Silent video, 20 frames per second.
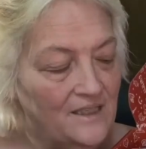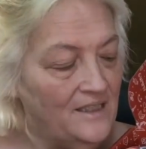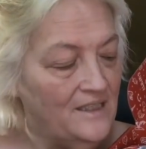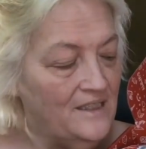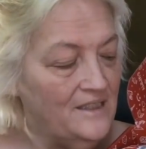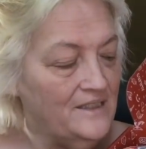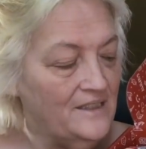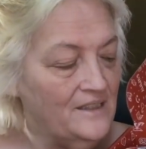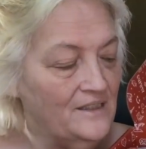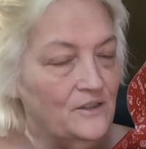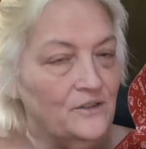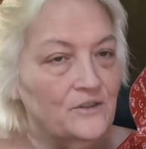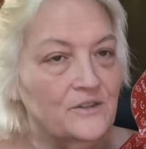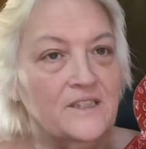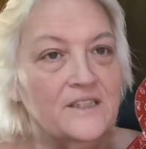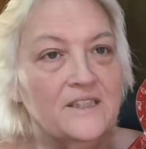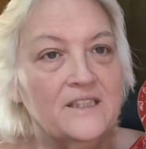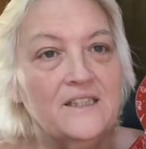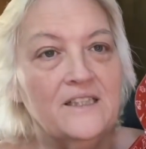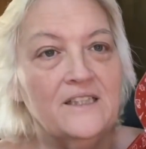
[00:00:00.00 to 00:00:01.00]
And then look
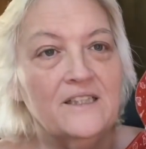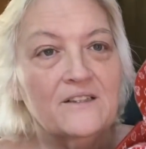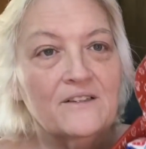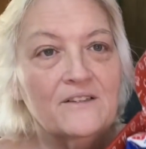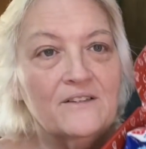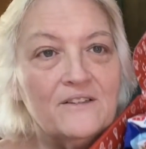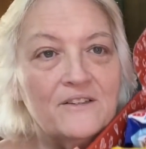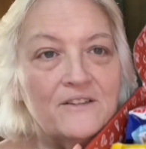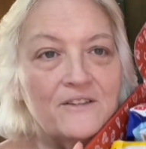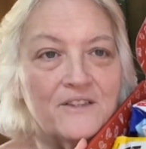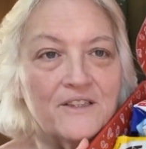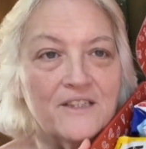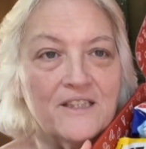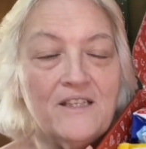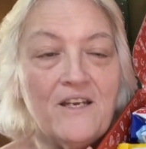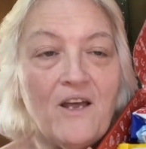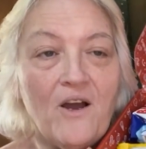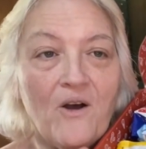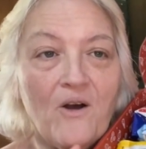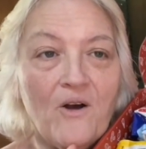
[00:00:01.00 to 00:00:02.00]
at in here, look at
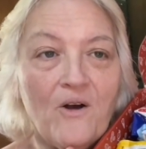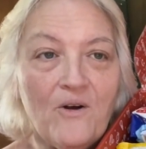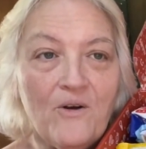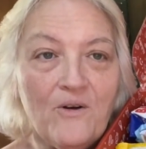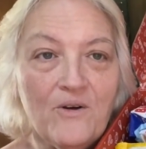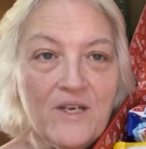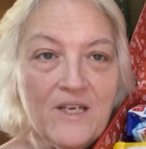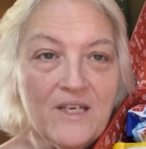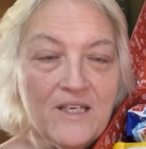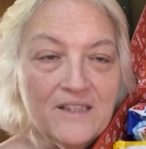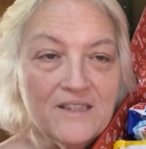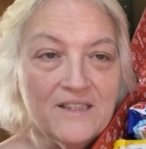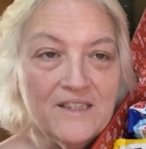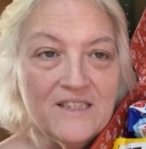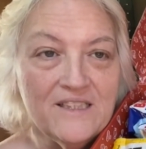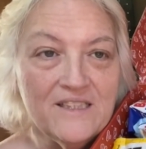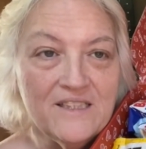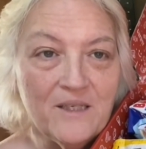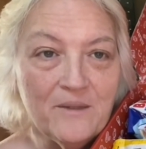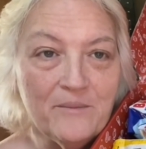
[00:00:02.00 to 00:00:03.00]
all
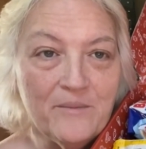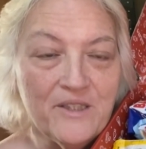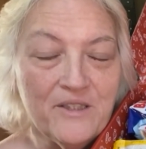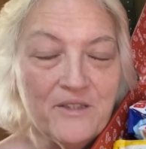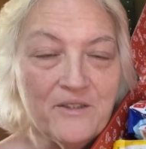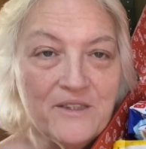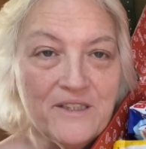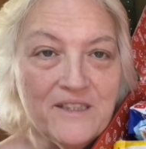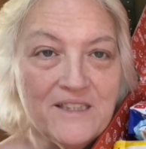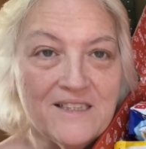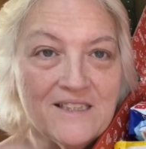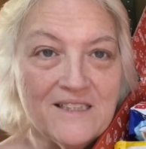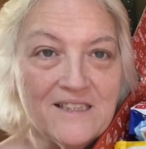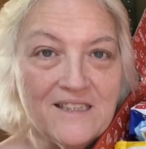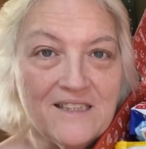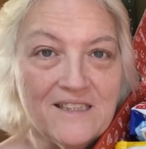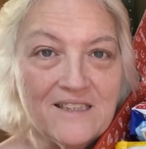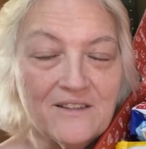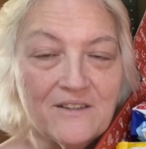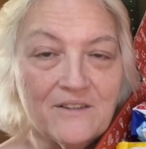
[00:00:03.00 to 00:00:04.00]
these yummy goodies in
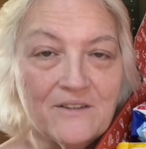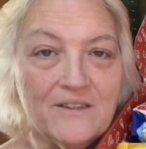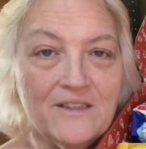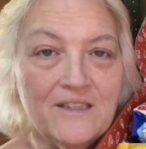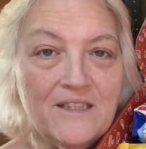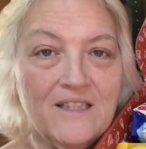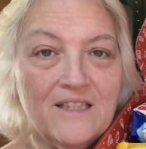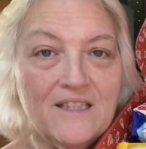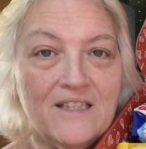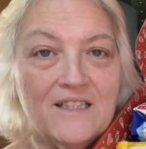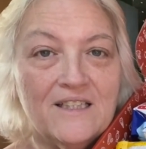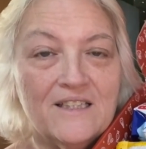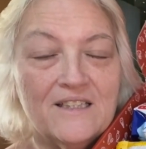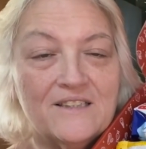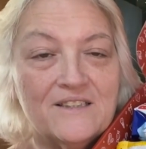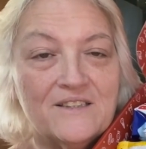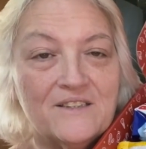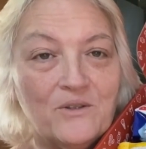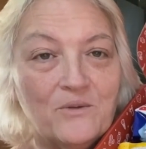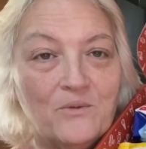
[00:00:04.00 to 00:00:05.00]
here.
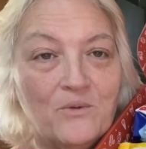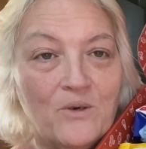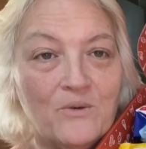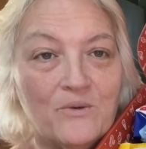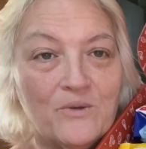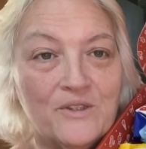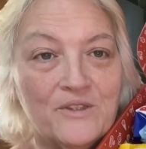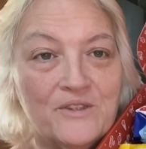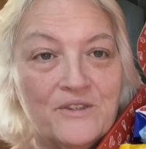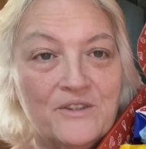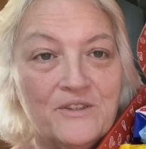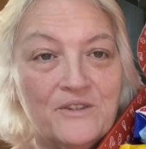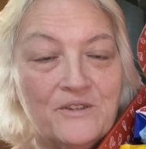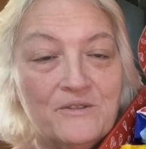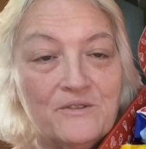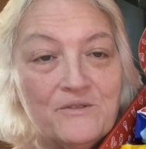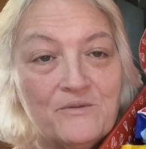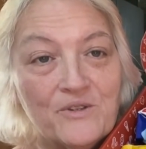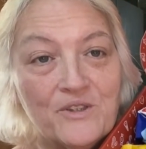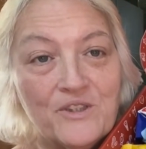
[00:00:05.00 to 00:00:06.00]
So what we're gonna do
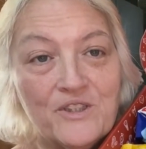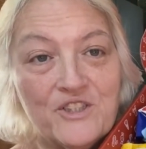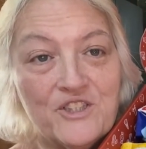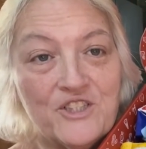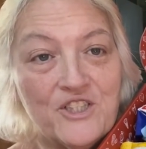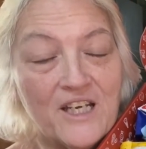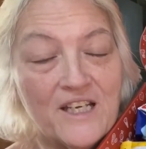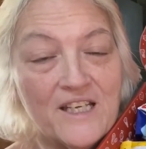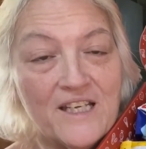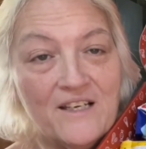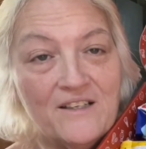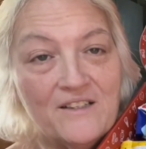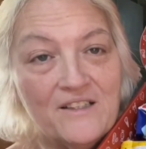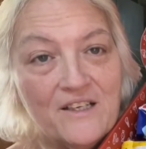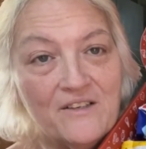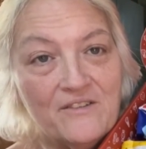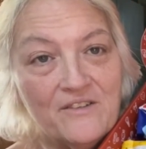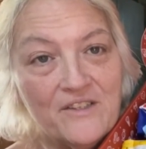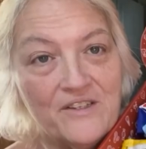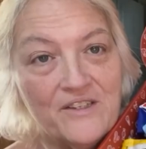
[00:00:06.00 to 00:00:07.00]
is we're gonna check out
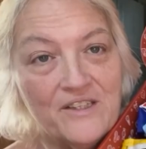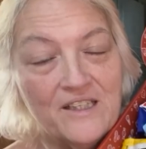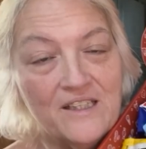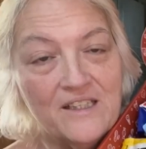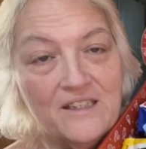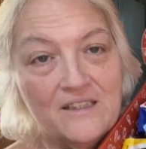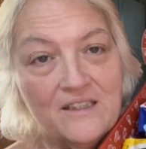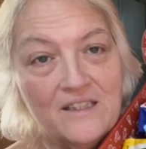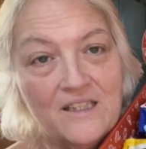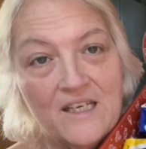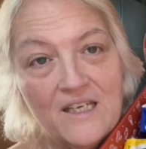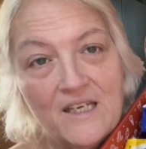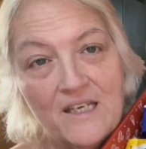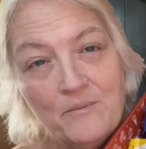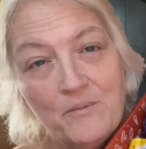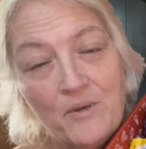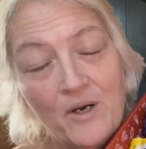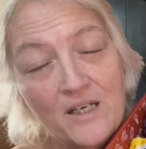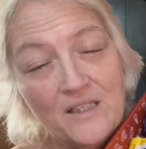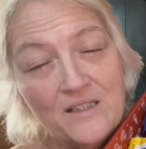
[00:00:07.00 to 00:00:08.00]
everything,
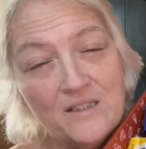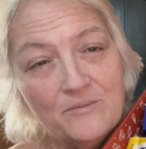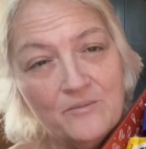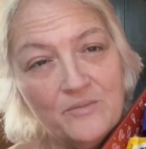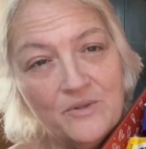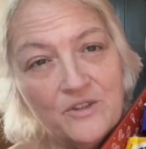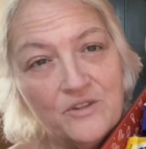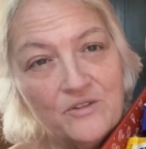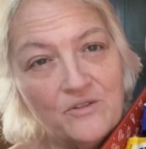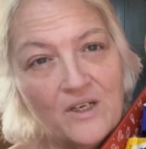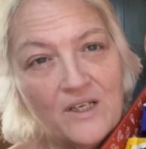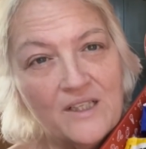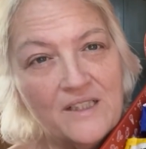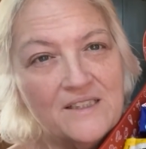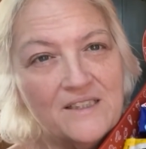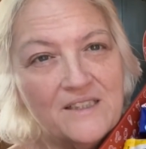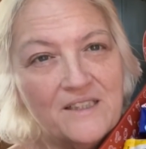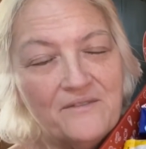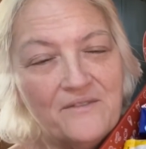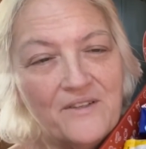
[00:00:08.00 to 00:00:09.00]
possibly try
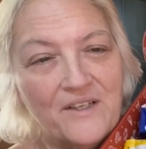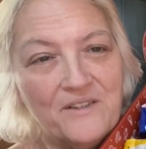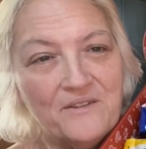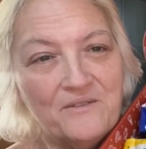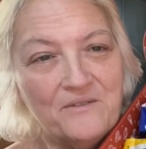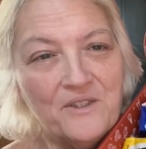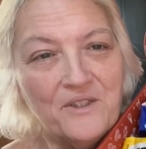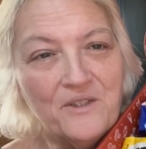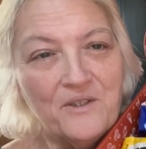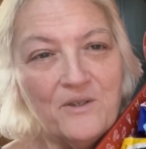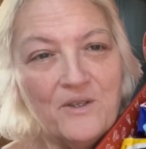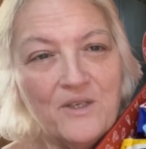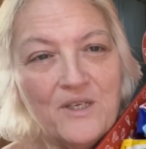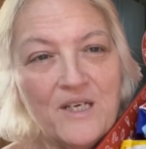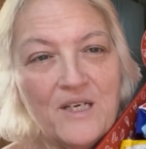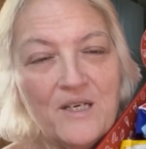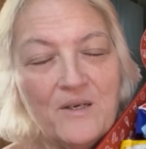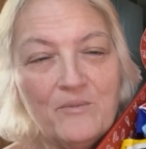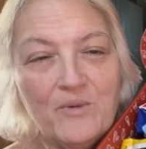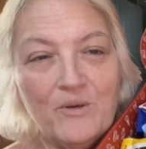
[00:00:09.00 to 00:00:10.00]
stuff, I don't know,
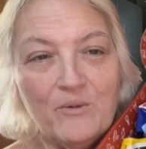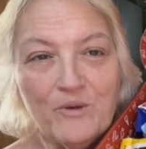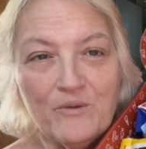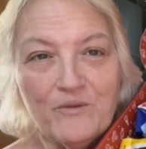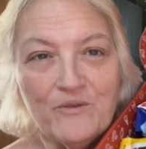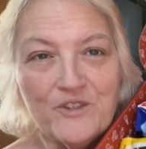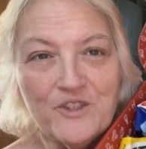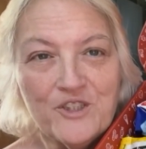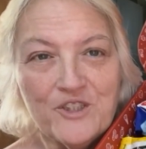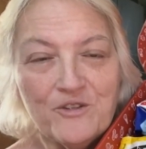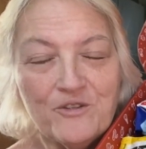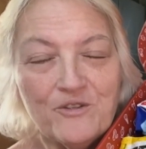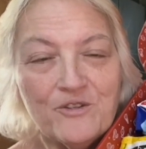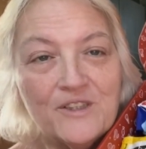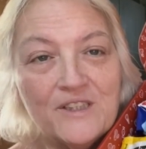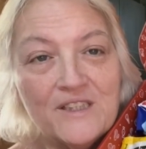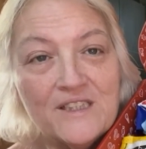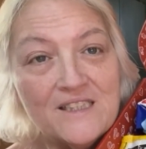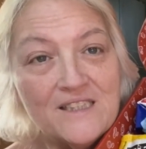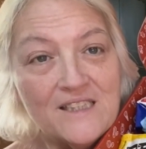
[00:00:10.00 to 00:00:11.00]
but we're for sure
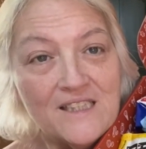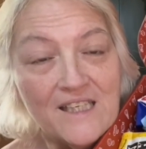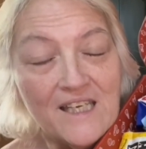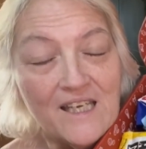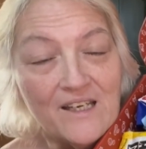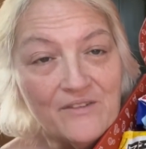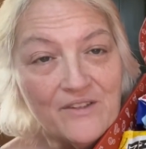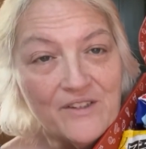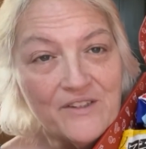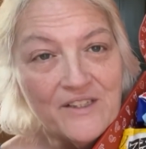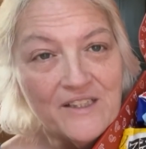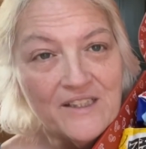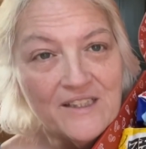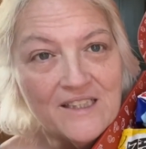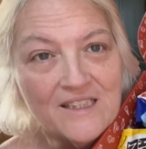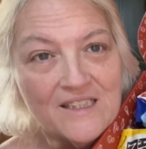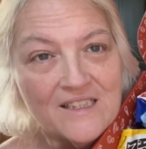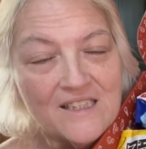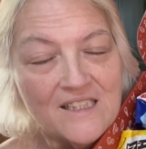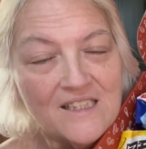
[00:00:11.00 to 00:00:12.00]
gonna see everything
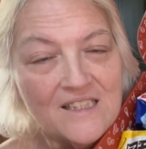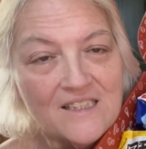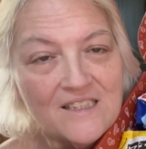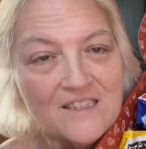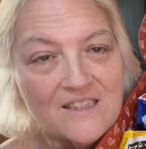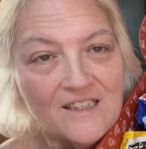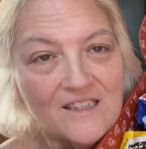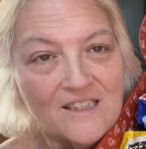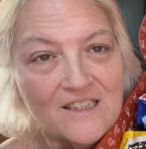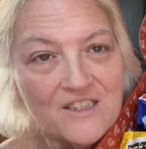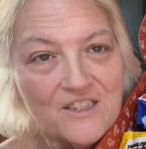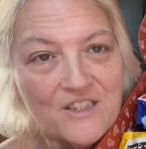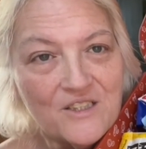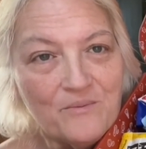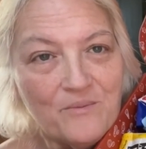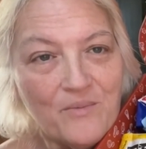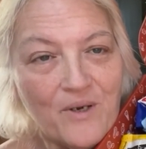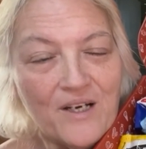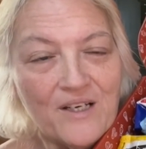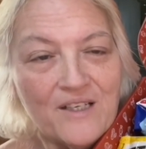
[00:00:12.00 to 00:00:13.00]
that is in this delicious
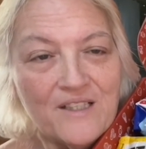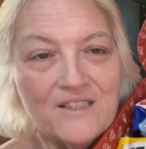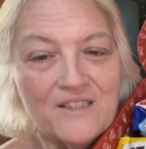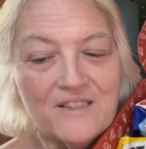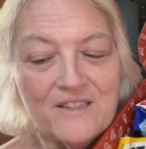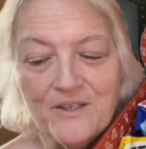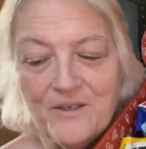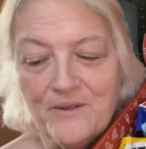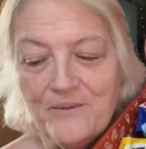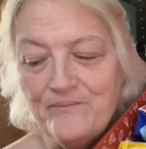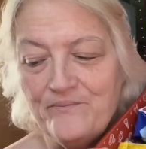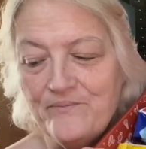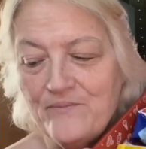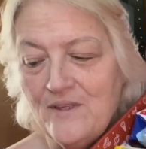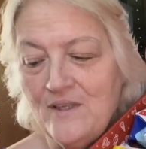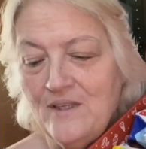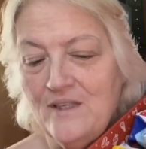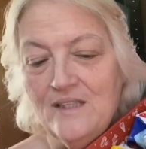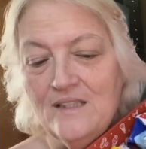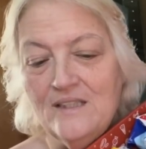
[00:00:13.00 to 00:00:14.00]
box. So
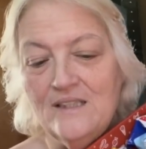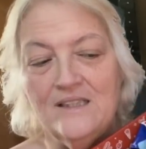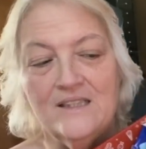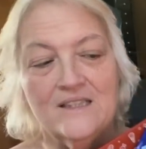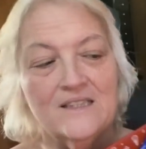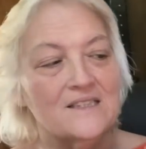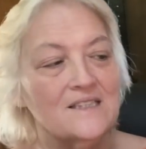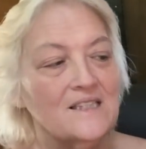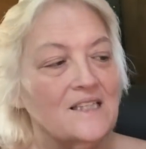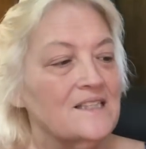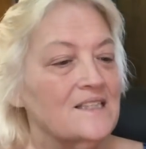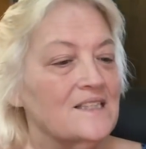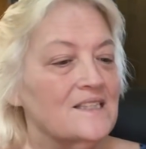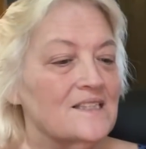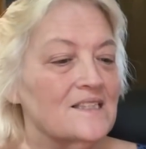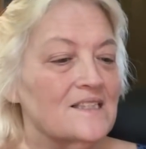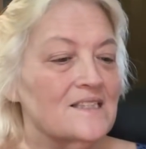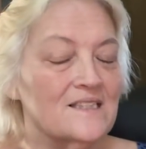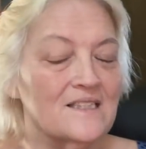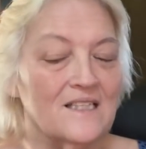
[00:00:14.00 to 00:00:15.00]
let's set this
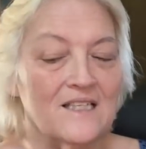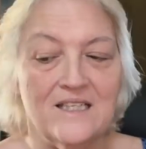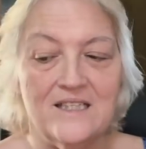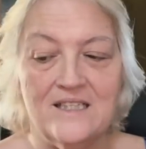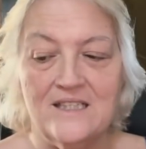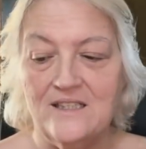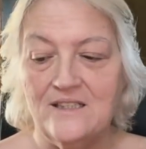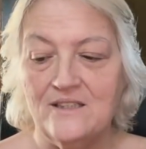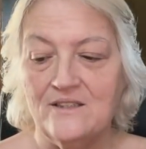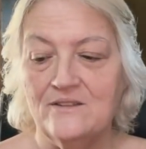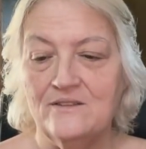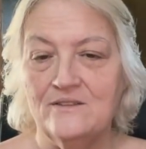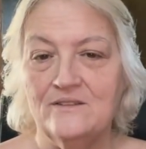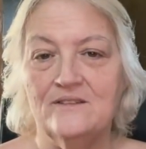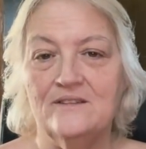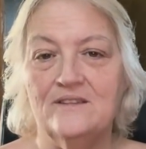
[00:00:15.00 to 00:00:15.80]
aside here.